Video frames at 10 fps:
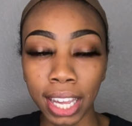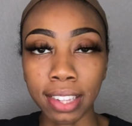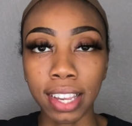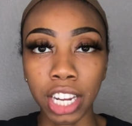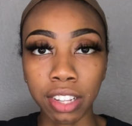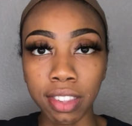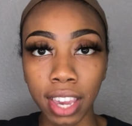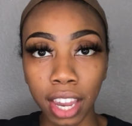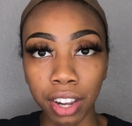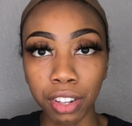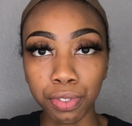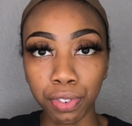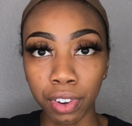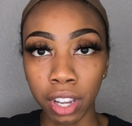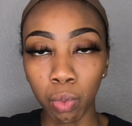is ear to ear in the
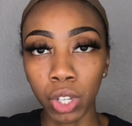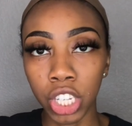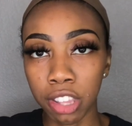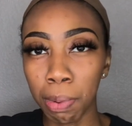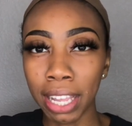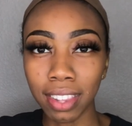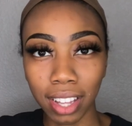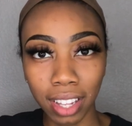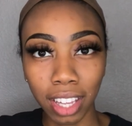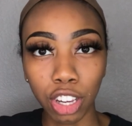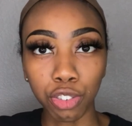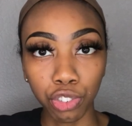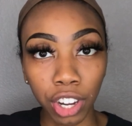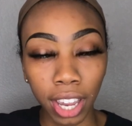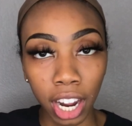front, which is basically your
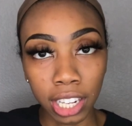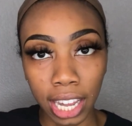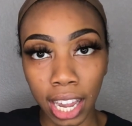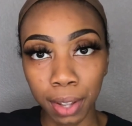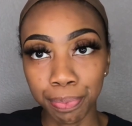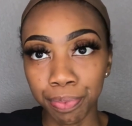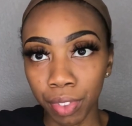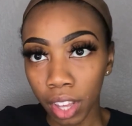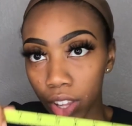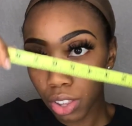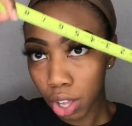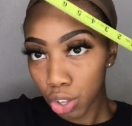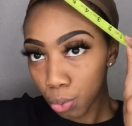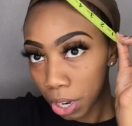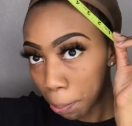front hairline. So
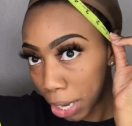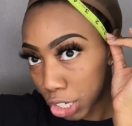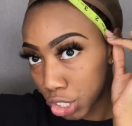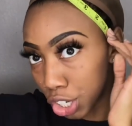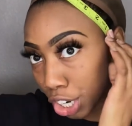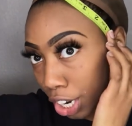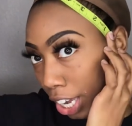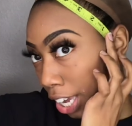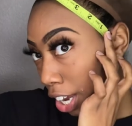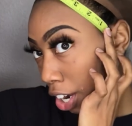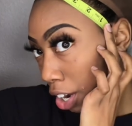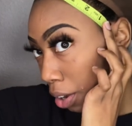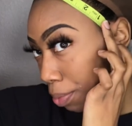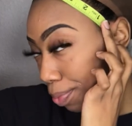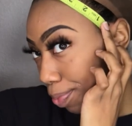you want to measure here
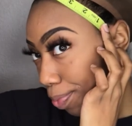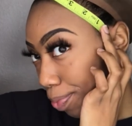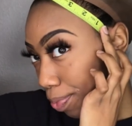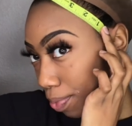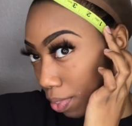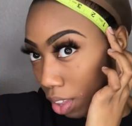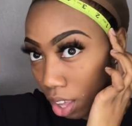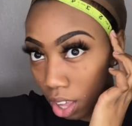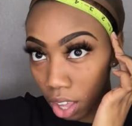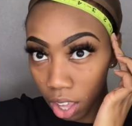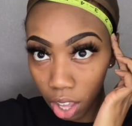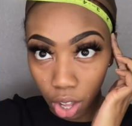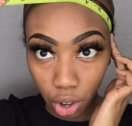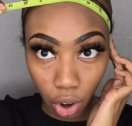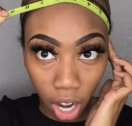
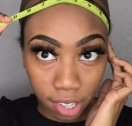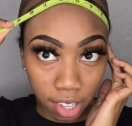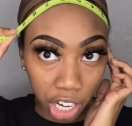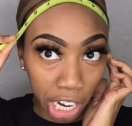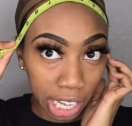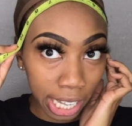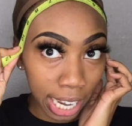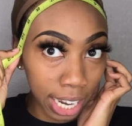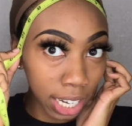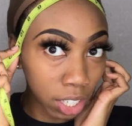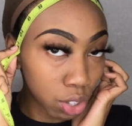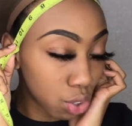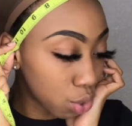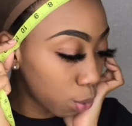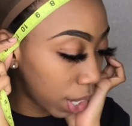across your hairline
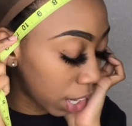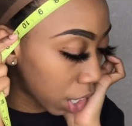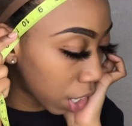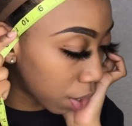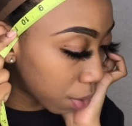to here.